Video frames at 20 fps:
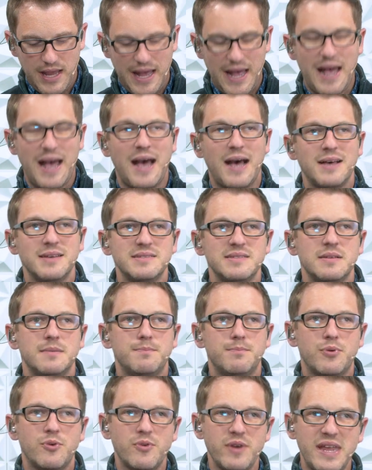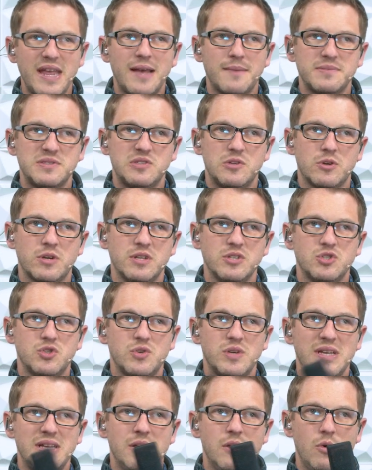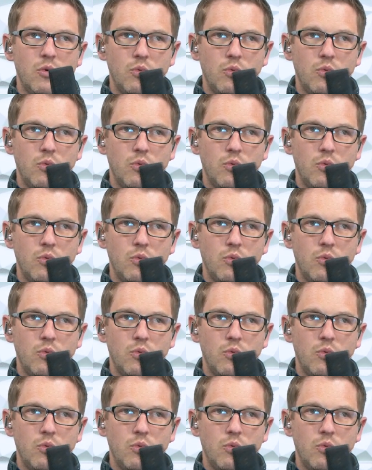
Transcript: has preamp circuitry